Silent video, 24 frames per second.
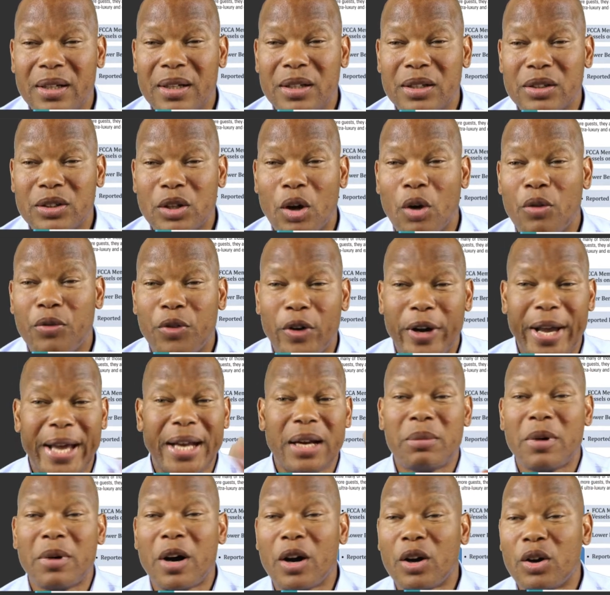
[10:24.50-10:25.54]
So forget
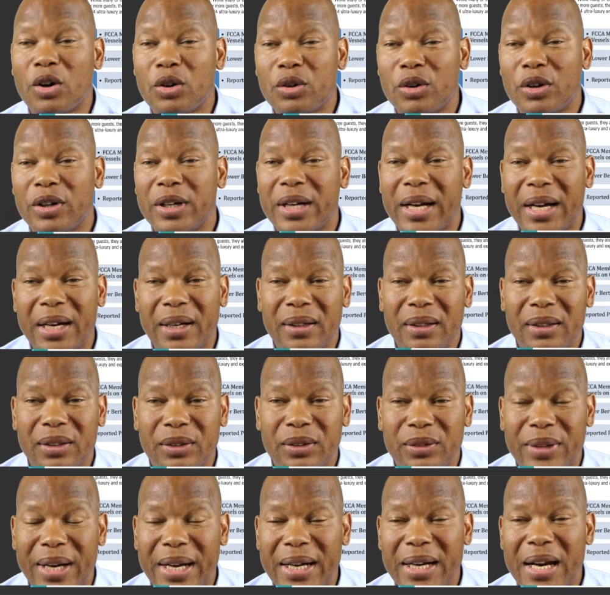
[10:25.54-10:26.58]
about Corona
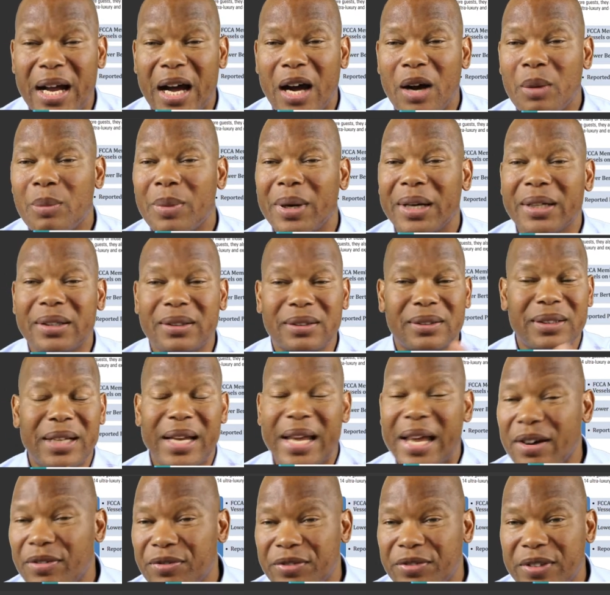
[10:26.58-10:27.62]
right now, but
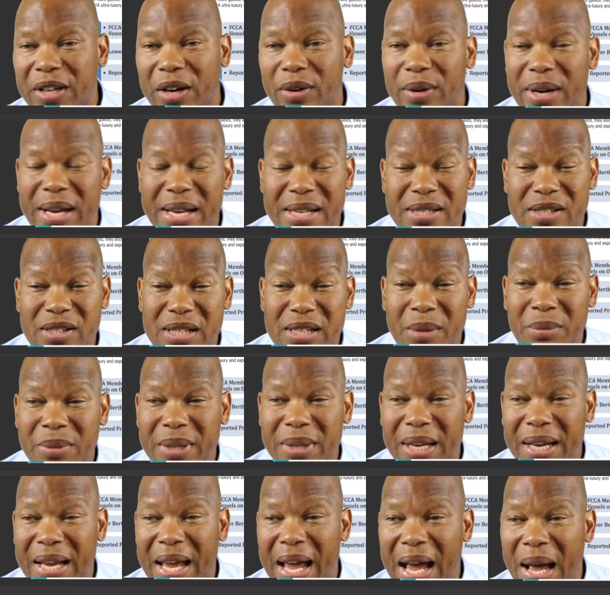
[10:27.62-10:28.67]
if there is
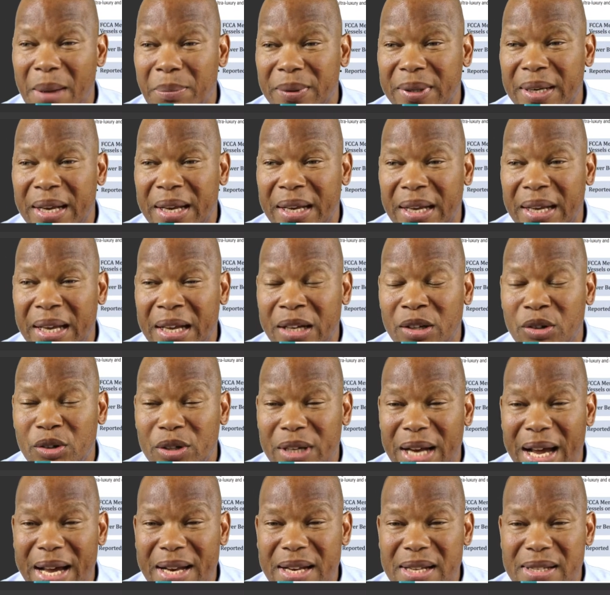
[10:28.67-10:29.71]
something happening in the
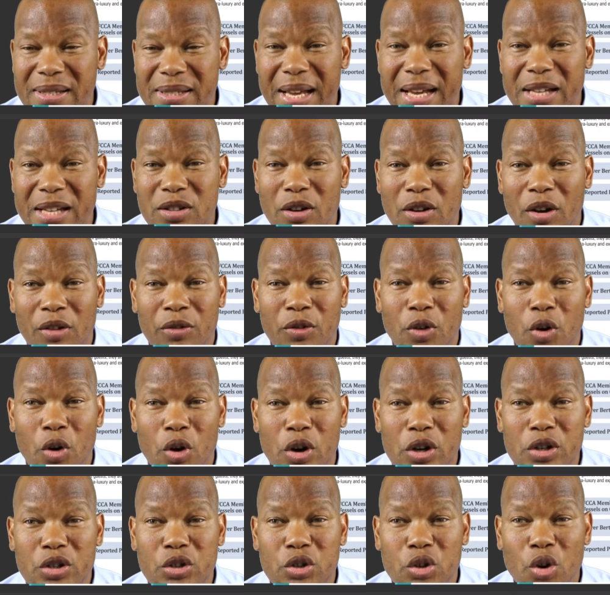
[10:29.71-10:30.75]
United States, of
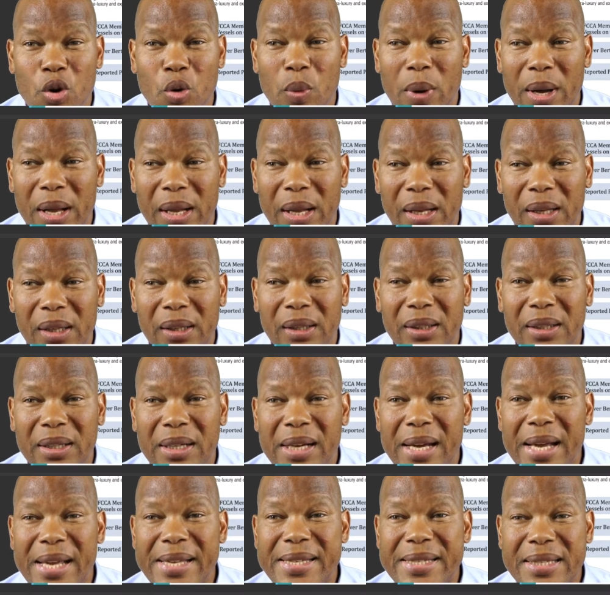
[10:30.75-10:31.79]
course you will,
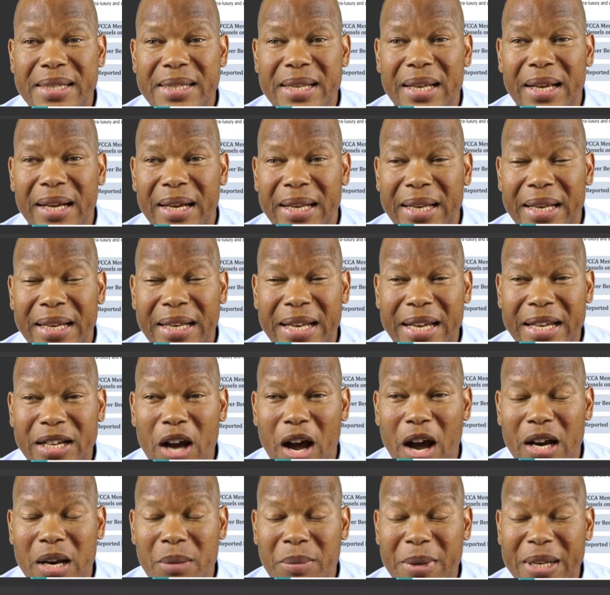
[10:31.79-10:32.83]
in the
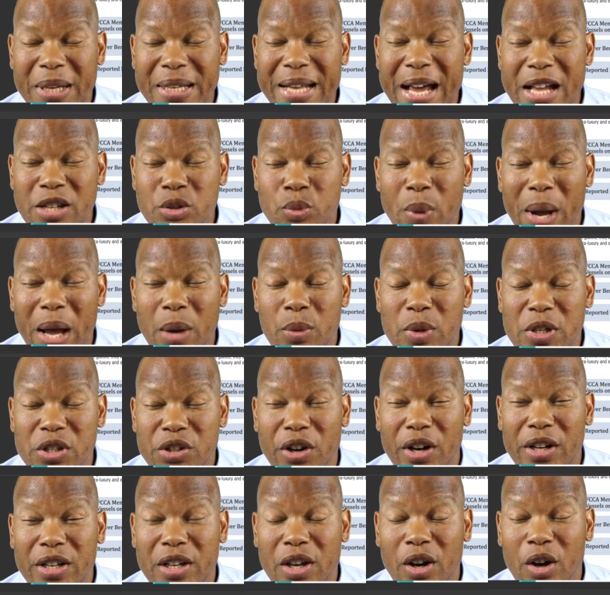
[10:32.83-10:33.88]
economy. That's why we
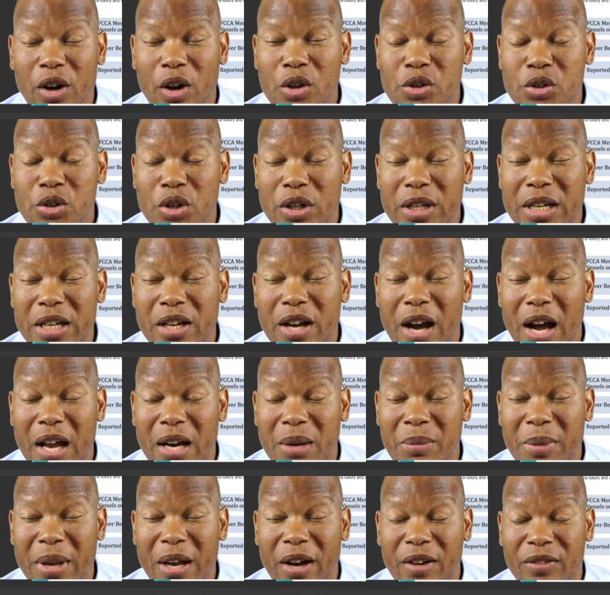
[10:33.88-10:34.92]
study also the
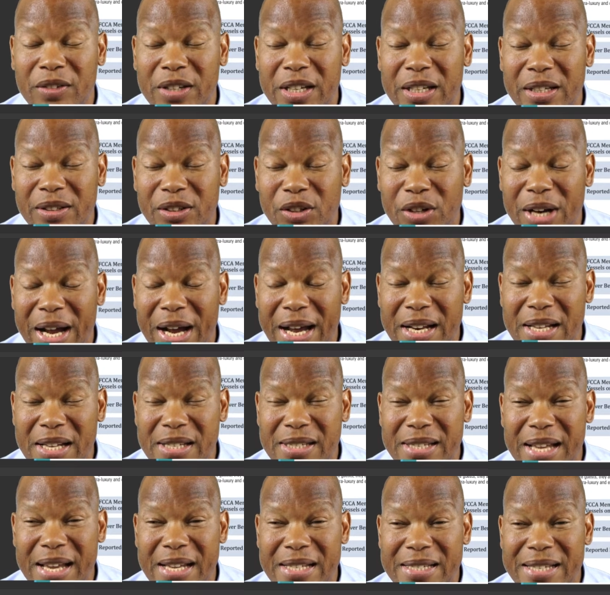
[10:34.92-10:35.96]
economy of the United
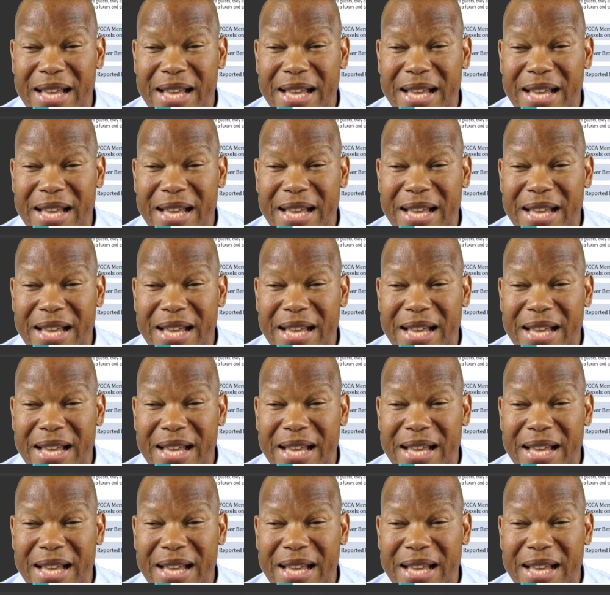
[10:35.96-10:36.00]
States.